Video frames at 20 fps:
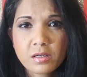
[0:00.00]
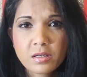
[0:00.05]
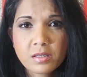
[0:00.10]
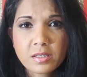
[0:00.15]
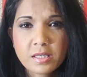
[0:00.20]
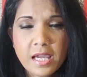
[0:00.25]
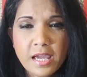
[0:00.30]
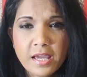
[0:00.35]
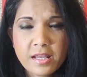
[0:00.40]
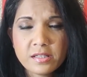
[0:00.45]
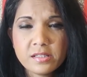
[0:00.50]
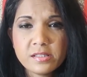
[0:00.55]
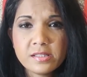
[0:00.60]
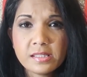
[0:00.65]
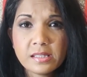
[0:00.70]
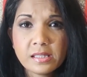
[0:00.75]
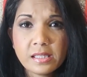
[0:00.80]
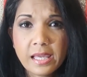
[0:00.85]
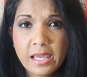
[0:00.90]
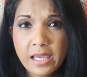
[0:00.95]
can
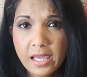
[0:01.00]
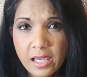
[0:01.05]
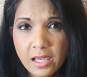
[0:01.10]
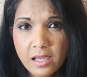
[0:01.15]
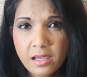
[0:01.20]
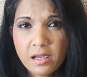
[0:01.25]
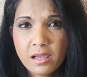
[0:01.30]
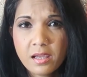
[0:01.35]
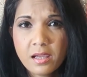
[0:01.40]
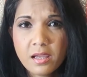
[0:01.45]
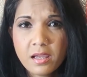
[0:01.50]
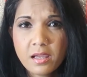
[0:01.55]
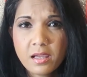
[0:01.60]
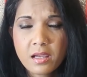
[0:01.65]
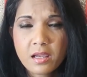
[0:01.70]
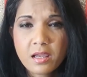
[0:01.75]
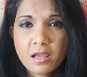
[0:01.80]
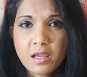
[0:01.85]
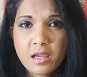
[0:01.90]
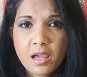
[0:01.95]
delay.
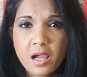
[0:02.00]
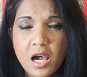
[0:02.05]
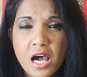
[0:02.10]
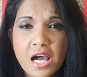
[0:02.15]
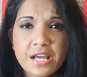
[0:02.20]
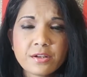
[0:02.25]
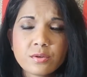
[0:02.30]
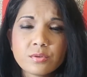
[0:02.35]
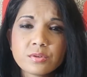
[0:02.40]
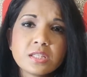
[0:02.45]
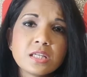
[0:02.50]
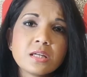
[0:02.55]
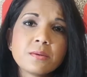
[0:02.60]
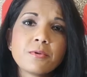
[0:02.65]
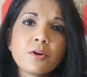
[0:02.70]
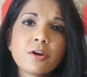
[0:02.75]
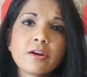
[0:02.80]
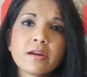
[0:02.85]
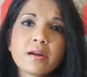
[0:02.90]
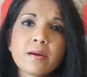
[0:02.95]
I don't think
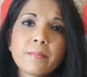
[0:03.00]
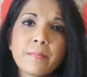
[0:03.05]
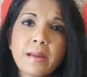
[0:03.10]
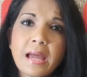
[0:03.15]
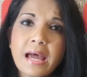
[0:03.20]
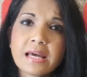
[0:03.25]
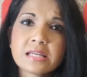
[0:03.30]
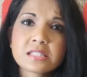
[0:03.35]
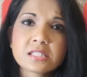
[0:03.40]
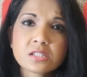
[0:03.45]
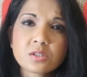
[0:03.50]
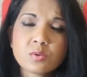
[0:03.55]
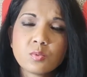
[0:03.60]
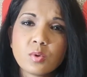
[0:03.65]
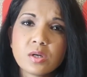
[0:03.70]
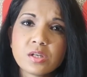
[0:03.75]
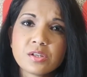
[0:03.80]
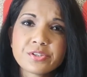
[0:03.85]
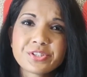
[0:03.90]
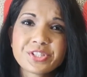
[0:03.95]
wearing a mask
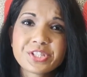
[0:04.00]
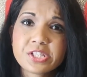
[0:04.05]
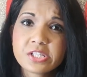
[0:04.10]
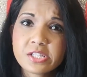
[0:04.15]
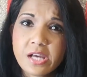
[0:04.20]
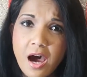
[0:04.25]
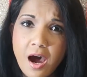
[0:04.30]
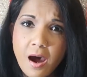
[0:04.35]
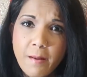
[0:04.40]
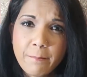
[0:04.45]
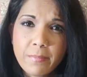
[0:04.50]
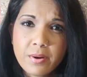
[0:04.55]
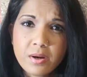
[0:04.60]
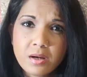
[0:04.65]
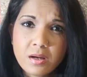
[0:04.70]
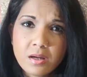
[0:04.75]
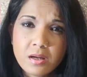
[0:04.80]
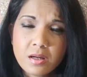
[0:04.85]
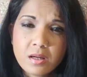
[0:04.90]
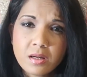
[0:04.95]
will stop
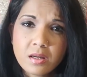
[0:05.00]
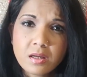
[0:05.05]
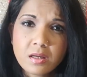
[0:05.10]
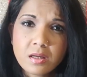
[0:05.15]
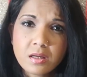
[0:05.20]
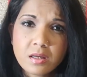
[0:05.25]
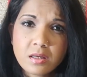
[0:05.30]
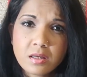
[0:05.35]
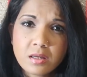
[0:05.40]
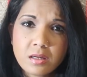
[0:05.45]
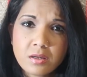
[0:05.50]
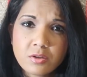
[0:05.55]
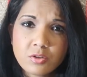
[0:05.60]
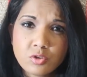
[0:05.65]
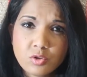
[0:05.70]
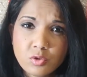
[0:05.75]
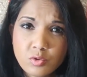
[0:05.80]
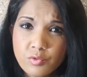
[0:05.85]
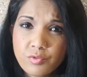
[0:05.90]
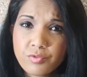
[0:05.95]

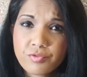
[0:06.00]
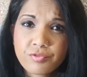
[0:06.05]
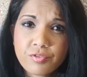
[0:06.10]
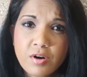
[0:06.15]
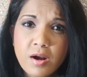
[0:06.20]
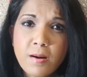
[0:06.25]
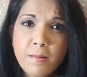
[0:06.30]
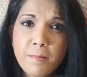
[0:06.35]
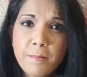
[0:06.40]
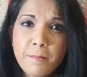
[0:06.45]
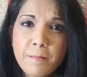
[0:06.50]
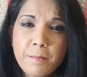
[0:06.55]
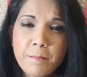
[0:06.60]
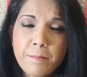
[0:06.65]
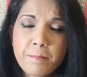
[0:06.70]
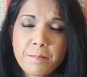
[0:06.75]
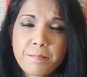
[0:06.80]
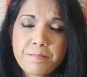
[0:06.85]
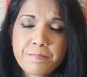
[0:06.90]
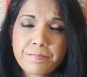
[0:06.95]
you
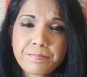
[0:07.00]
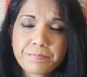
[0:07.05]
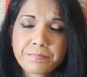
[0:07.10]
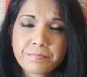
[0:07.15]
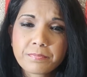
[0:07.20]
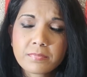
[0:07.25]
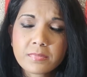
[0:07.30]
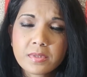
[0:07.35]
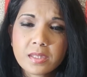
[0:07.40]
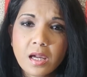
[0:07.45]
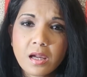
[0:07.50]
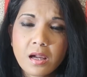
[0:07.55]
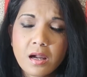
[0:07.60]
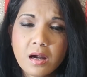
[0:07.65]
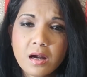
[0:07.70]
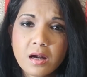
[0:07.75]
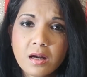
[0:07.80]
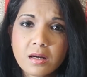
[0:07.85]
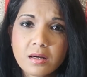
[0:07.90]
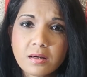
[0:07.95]
from
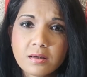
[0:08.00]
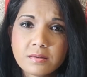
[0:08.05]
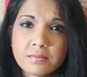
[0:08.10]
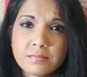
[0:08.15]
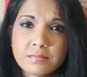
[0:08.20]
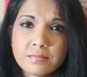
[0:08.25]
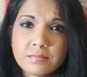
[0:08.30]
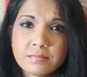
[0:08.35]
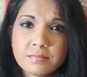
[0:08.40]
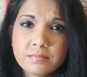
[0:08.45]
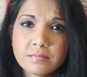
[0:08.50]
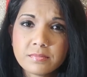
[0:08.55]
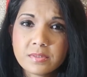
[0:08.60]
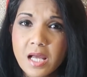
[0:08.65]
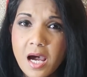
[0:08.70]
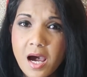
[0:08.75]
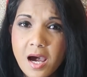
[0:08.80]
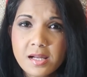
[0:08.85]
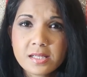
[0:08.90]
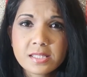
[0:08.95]

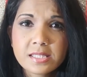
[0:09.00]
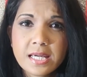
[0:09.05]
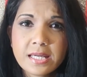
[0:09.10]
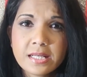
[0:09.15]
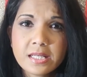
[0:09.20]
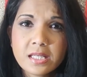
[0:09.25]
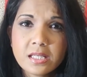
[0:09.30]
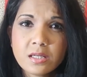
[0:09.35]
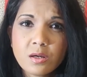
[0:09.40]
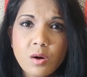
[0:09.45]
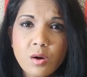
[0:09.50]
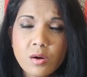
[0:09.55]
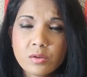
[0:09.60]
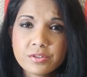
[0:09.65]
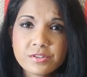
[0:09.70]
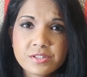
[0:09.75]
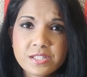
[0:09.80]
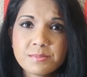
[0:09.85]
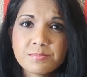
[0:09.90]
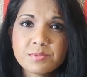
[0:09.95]
not getting all
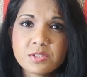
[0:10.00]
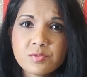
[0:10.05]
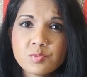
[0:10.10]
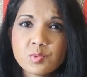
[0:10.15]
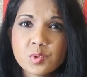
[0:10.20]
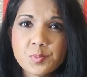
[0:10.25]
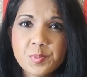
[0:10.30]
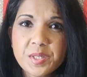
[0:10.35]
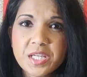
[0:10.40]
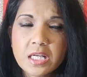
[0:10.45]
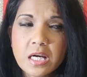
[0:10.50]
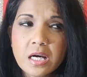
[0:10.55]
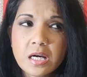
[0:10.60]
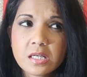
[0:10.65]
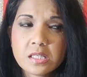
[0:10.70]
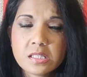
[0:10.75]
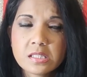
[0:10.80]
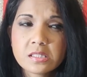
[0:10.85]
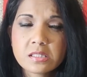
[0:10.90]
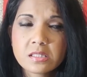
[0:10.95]
the symptoms,
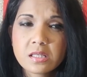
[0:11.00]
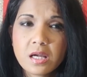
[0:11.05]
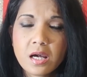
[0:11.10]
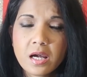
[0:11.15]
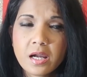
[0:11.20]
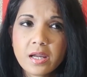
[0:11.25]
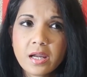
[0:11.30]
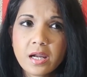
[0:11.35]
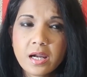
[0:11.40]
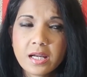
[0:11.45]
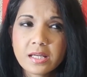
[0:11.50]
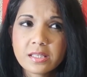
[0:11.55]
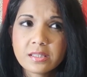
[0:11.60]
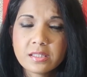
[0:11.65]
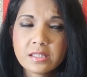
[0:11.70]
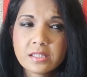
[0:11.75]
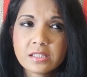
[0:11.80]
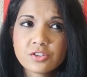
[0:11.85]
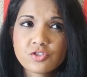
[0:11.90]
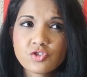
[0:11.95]
because I
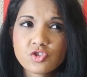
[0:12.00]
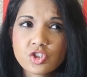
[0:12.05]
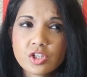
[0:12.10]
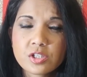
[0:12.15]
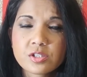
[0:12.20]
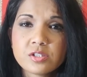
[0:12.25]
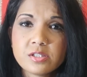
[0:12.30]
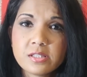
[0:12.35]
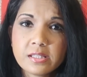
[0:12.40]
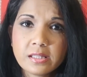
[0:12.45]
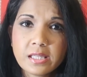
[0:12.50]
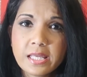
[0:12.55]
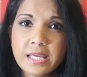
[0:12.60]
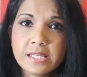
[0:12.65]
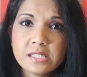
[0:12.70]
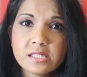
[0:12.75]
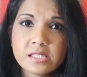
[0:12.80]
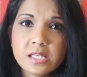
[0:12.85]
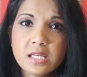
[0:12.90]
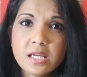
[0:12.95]
think it just
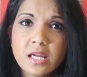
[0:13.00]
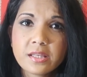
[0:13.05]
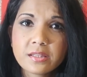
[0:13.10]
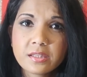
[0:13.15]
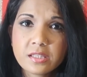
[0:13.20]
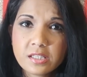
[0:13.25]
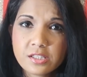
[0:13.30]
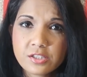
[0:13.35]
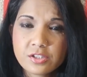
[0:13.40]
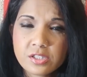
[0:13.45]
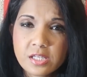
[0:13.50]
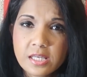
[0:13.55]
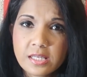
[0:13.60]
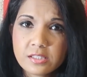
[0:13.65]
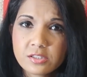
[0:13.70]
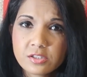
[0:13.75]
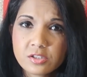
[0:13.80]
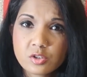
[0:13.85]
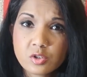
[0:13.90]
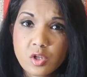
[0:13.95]
delays it. I think it
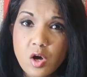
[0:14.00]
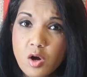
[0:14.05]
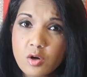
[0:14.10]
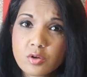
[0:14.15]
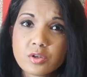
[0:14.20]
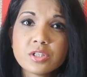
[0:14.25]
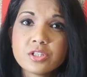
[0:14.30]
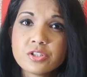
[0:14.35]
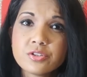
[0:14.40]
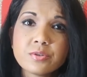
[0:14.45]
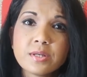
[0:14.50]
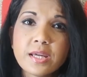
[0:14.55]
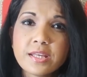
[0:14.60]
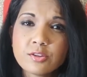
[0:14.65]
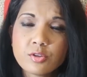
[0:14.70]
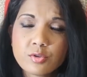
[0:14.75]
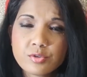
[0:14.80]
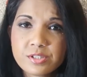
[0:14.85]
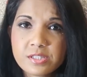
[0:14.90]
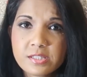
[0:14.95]
takes longer to
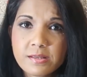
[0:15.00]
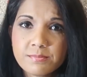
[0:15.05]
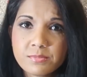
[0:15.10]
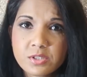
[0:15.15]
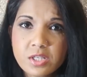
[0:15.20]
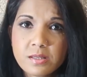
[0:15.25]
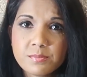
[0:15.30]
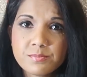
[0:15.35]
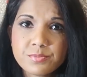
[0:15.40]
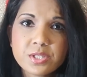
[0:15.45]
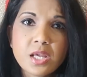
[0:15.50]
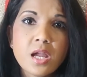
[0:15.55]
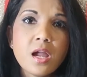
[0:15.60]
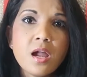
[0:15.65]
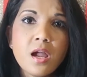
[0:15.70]
get those symptoms,